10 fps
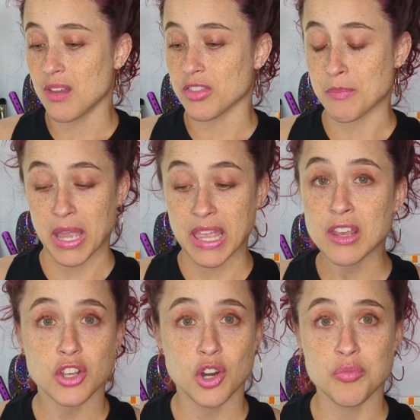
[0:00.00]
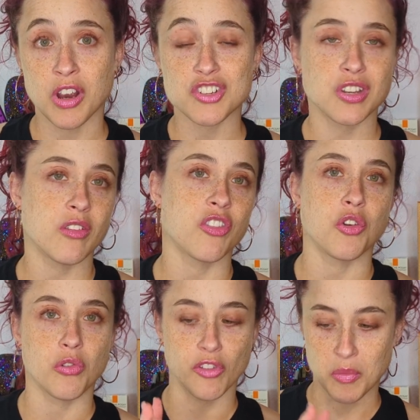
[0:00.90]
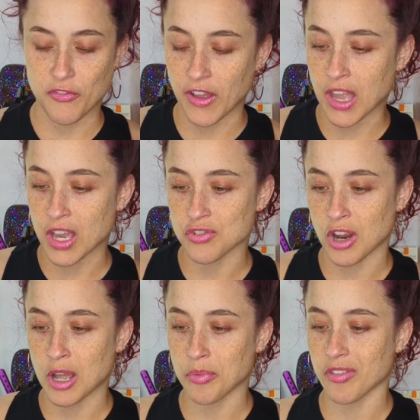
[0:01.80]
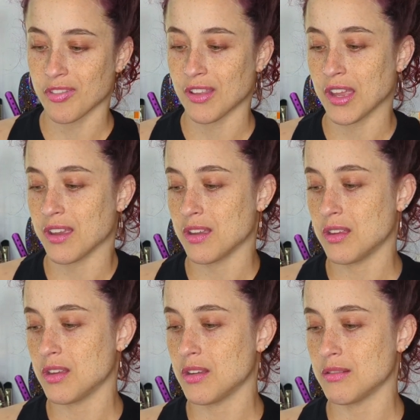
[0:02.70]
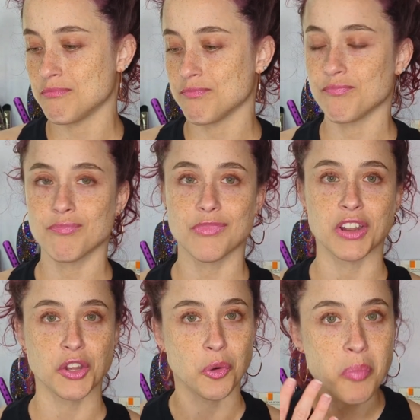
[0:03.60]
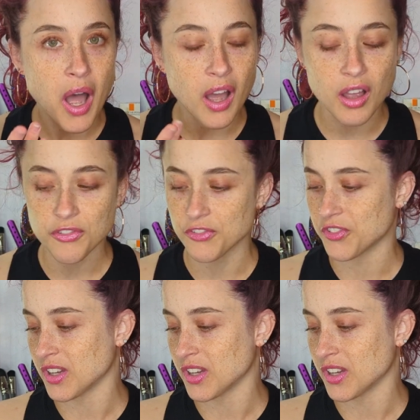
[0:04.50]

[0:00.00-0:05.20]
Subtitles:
the My Kit Co brushes, those Lumify eye drops, like the little puff,